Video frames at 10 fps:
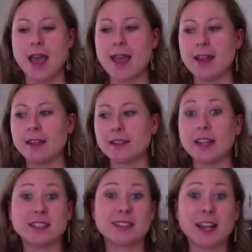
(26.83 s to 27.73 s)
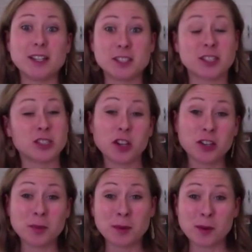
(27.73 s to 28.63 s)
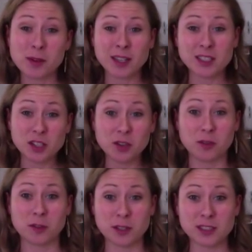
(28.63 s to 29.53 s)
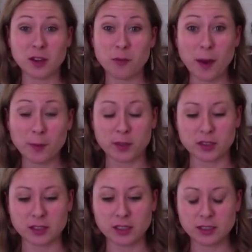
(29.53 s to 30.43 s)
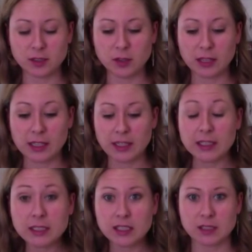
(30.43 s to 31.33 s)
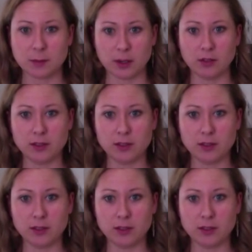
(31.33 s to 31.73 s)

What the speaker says: And I decided to show you a little bit about what I do with the stuffed peppers. It's the easiest meal.